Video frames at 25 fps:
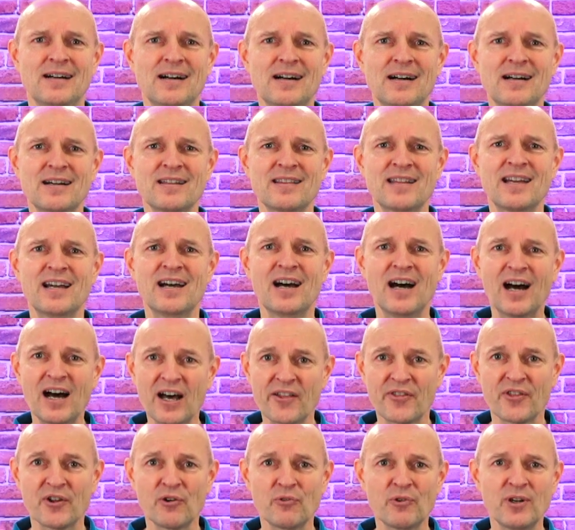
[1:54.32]
Are there
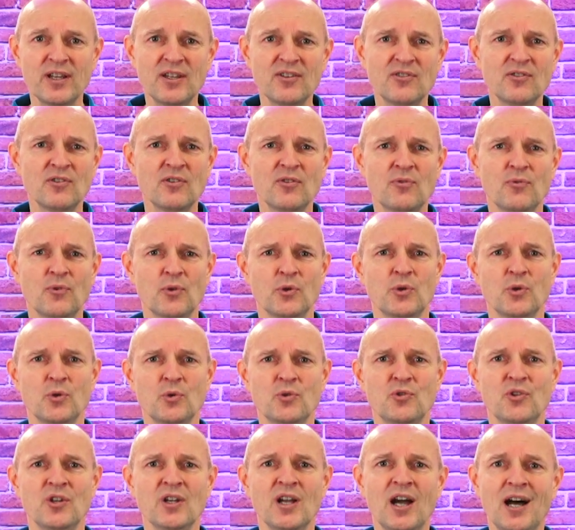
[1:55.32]
other reasons for
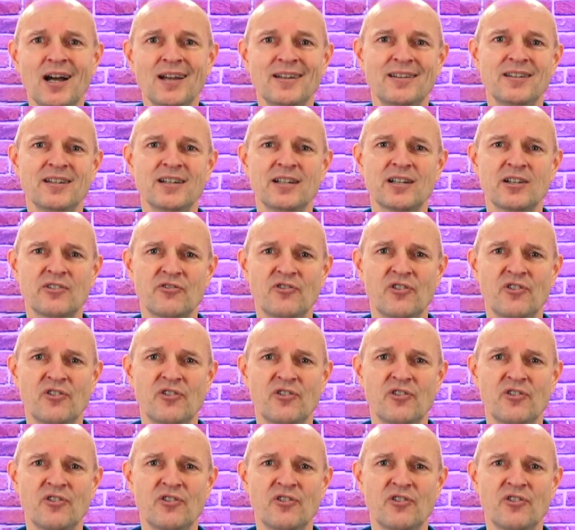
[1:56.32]
using high tech